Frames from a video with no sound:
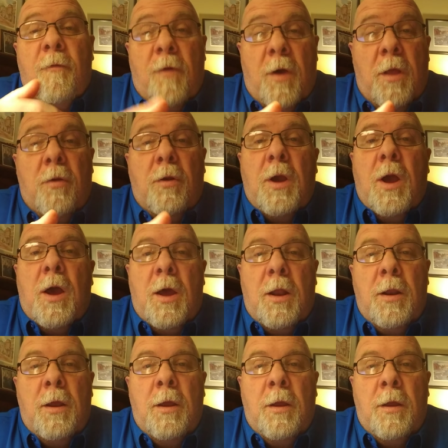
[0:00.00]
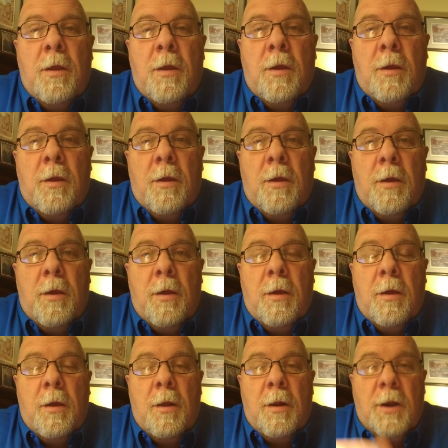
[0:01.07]
Father God,
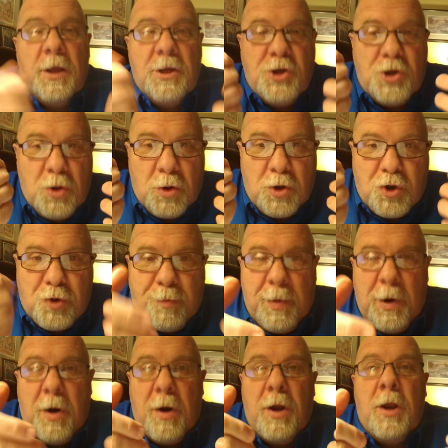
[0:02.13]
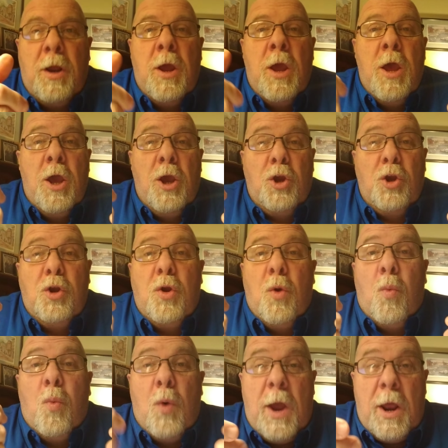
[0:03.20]
let your spirit, the
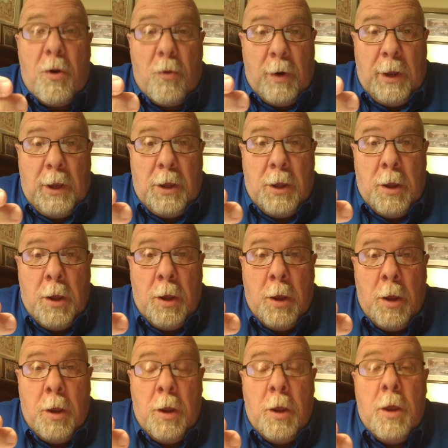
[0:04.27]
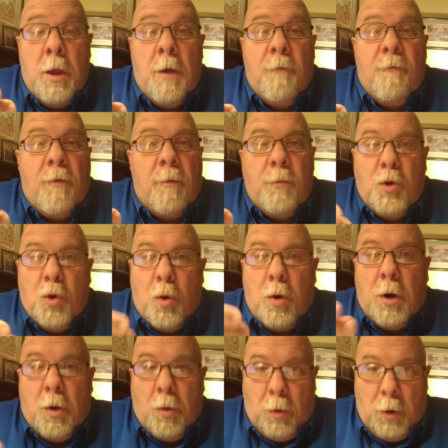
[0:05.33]
rhetoric from your
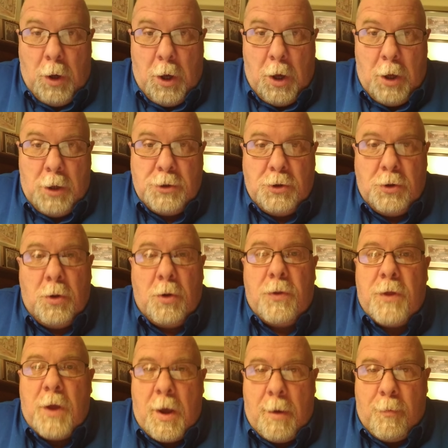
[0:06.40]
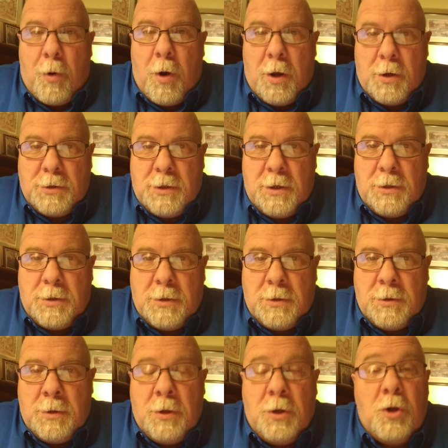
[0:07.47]
logos, your thought processes,
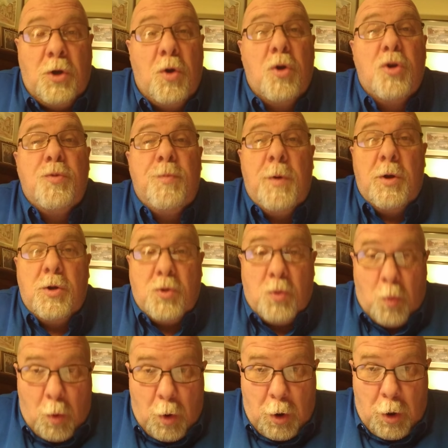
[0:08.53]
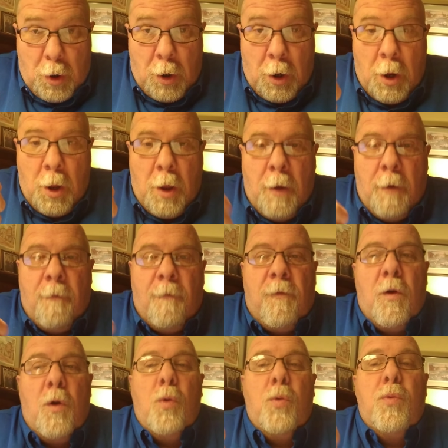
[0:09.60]
your spiritual word
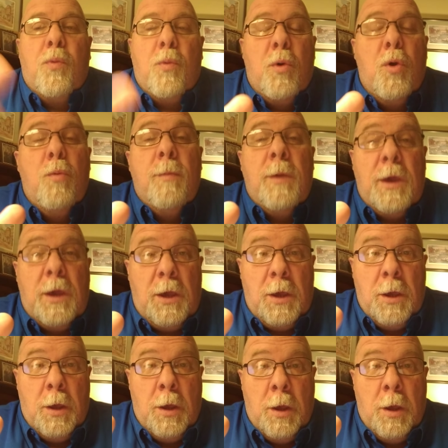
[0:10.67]
flow through me,